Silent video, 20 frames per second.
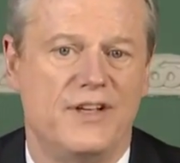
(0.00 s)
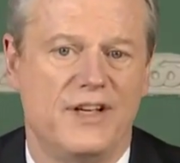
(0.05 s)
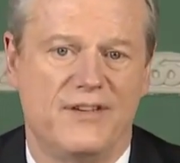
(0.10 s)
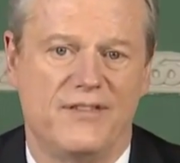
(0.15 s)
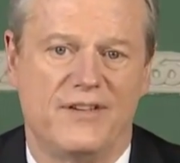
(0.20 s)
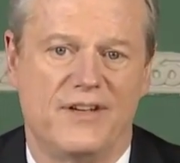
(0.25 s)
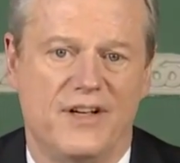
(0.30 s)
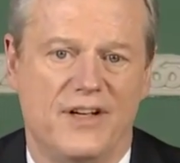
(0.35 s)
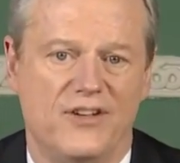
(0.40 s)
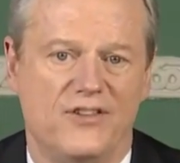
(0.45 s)

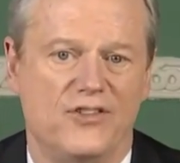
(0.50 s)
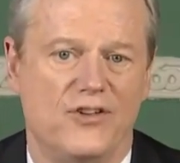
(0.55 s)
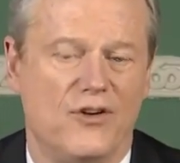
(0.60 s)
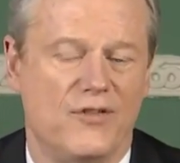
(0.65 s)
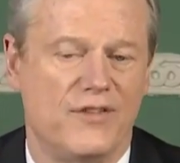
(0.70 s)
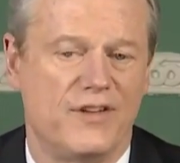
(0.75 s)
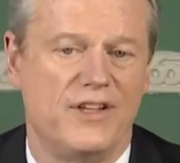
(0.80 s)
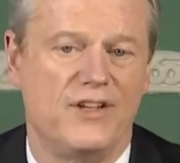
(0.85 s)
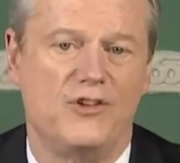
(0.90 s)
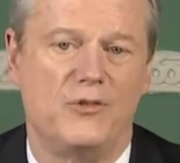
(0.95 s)
given us
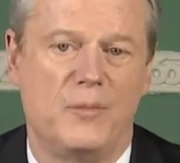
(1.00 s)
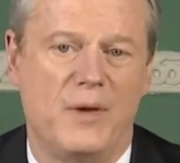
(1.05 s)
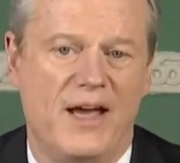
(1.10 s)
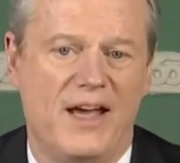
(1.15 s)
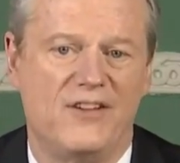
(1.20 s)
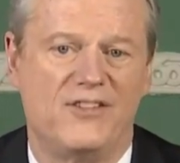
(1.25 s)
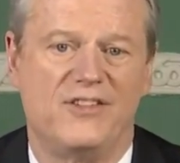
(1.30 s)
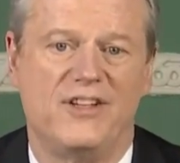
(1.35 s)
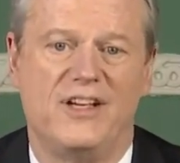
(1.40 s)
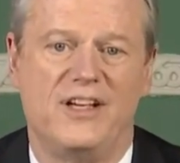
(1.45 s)
over these
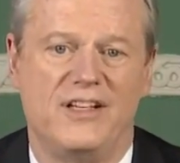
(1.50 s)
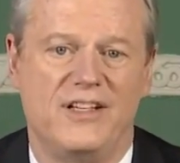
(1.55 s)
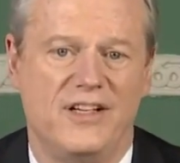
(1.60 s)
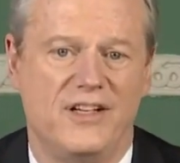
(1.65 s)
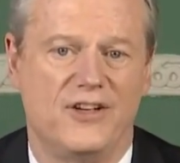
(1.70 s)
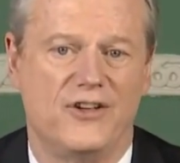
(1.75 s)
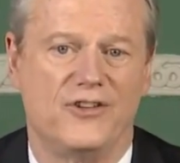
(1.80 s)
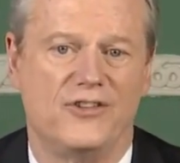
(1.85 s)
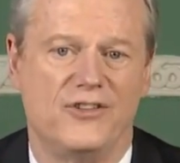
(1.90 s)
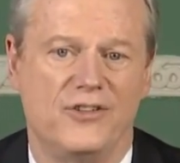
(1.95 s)
past eight
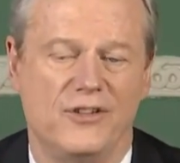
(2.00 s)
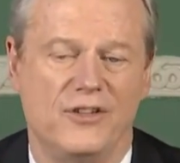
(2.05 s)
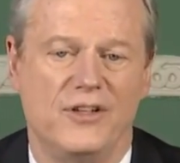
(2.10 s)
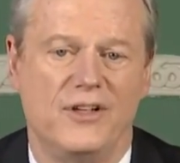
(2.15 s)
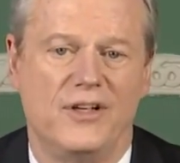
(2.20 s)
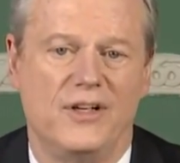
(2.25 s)
years,